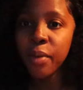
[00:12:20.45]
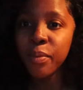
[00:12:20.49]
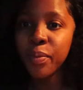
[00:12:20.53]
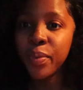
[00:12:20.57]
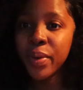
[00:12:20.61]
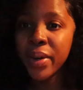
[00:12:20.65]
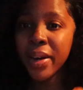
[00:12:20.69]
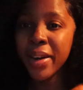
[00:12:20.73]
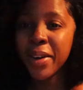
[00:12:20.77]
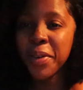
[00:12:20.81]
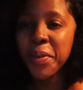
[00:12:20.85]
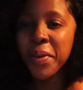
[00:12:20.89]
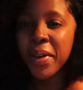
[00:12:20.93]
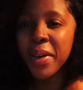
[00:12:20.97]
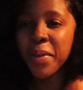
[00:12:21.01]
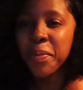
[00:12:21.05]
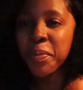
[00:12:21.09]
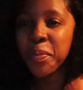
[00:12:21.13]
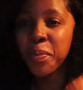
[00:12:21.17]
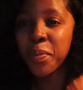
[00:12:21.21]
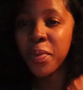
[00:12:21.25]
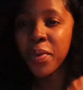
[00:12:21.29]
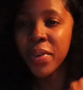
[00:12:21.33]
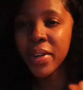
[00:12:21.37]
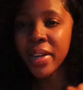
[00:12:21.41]
But anyway,
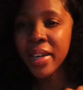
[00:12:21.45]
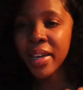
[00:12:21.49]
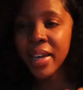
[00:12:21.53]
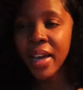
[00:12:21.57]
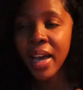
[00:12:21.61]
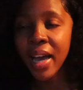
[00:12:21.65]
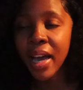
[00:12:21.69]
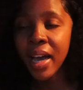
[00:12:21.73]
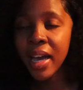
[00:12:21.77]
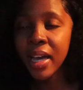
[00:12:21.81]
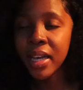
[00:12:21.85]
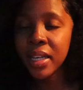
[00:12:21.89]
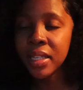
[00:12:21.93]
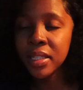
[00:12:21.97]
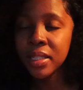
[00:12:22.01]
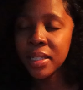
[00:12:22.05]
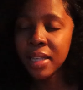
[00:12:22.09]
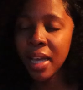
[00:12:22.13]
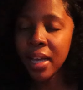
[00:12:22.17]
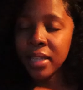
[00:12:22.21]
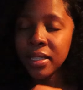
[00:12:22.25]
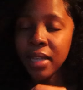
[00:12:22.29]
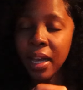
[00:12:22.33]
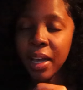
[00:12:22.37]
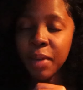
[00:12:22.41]
morning guys,
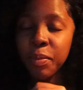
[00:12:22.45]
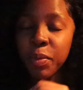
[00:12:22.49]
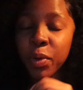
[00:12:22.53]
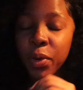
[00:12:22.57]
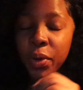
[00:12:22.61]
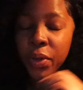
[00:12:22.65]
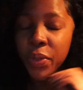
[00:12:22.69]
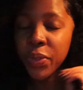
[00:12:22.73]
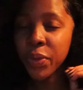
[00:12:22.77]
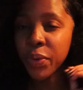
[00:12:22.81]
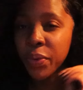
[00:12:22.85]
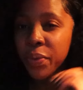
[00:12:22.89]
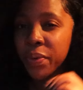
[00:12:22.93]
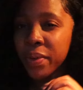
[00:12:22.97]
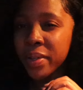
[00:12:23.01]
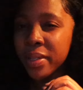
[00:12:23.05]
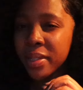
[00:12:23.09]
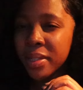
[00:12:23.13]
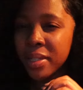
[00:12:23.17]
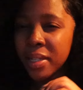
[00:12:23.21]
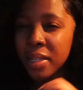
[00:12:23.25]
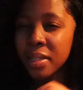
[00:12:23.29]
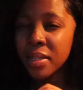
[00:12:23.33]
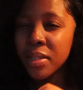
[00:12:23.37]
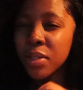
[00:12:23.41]
I'm going through
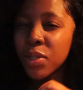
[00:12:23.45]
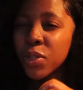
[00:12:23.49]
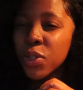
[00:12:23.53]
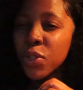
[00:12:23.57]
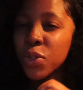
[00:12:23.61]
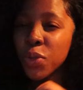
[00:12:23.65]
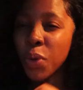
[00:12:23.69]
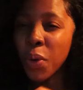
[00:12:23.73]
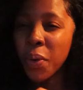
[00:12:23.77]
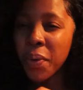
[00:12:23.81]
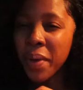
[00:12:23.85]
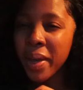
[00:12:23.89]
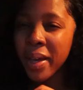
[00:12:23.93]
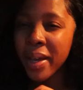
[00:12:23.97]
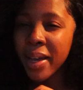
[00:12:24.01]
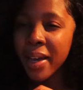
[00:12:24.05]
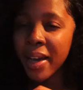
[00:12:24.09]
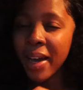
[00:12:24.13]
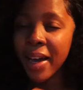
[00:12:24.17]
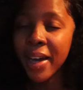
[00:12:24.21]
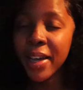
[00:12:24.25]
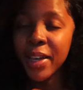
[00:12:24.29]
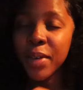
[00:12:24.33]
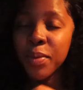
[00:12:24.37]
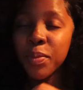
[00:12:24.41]
it. Is it showing?
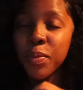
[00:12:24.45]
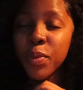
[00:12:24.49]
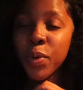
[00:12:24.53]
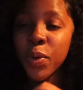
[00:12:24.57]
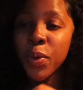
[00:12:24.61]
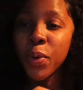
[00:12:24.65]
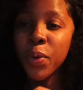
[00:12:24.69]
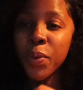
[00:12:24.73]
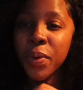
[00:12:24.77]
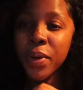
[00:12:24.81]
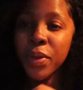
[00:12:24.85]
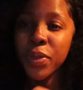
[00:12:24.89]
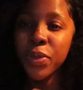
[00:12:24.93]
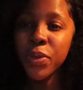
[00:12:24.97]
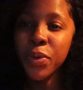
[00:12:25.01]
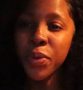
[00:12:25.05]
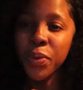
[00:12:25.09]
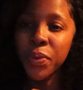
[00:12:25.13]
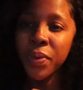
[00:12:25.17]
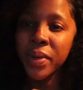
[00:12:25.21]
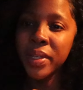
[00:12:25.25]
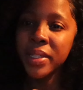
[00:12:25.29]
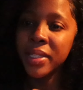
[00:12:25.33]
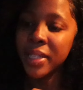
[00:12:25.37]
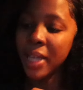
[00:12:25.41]
I am going
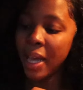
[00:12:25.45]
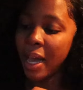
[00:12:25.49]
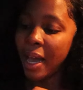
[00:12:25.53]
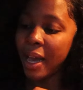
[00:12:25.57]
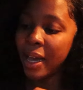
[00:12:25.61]
through it.